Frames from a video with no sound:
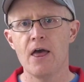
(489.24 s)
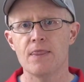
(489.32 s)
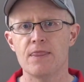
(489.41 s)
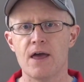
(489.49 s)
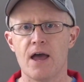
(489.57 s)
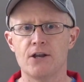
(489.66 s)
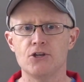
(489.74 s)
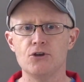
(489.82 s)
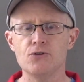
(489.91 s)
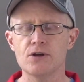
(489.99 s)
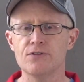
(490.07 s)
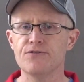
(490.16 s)
then
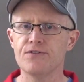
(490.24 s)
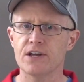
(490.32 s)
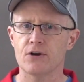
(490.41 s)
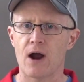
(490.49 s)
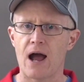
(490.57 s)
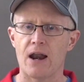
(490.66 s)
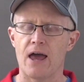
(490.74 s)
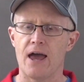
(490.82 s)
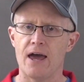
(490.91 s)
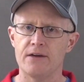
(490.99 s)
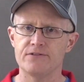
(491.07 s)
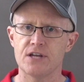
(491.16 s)
you can figure out
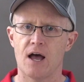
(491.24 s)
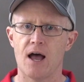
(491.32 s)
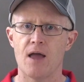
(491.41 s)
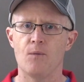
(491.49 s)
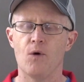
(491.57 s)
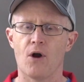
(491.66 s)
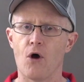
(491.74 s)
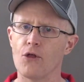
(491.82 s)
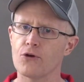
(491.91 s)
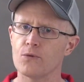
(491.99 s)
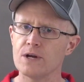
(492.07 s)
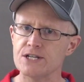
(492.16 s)
ahead of time what all
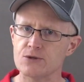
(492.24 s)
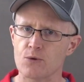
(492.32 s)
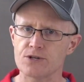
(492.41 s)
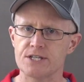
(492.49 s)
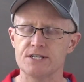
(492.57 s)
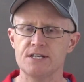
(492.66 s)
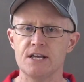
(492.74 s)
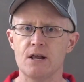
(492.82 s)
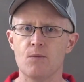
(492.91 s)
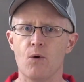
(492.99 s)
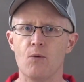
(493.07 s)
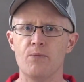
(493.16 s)
the resources
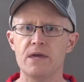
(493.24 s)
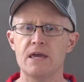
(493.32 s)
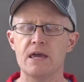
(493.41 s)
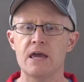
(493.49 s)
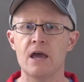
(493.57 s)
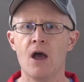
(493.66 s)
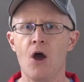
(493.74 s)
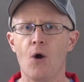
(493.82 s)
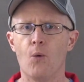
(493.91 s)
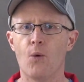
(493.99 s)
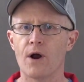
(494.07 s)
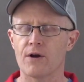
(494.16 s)
needed will be,
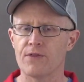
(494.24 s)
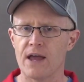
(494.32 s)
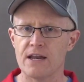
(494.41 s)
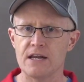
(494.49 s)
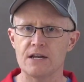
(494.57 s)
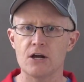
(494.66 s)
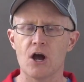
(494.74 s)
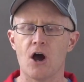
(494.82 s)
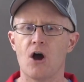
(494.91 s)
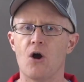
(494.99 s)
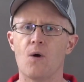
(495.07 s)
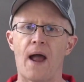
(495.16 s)
where they need to
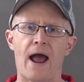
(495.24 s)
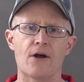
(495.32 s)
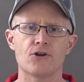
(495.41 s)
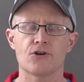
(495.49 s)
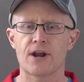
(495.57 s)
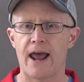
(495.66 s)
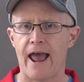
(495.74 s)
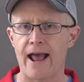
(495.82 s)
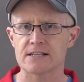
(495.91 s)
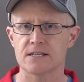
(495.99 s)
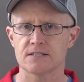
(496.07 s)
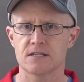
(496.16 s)
go, how you're going to
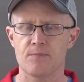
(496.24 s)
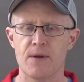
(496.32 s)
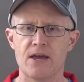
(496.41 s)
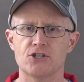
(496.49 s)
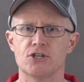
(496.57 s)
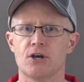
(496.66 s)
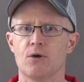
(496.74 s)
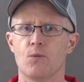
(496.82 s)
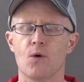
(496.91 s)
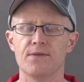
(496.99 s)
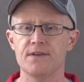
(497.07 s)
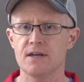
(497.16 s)
access the patient,
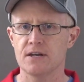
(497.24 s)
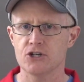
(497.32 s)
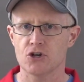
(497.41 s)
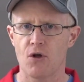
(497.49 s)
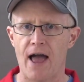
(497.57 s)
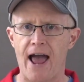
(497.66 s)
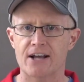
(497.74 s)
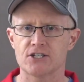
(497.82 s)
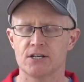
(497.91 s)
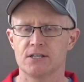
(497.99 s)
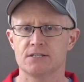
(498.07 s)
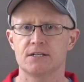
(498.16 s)
what the initial
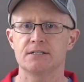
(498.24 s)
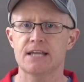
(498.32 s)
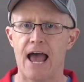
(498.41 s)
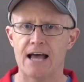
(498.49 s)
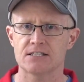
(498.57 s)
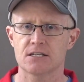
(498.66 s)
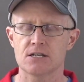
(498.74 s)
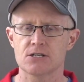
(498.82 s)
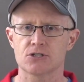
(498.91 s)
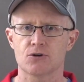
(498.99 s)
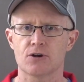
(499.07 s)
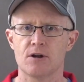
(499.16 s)
actions and
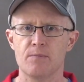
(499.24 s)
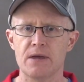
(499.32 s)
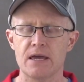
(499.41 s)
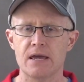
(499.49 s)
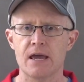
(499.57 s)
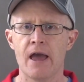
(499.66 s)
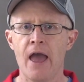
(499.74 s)
taskings are going to be.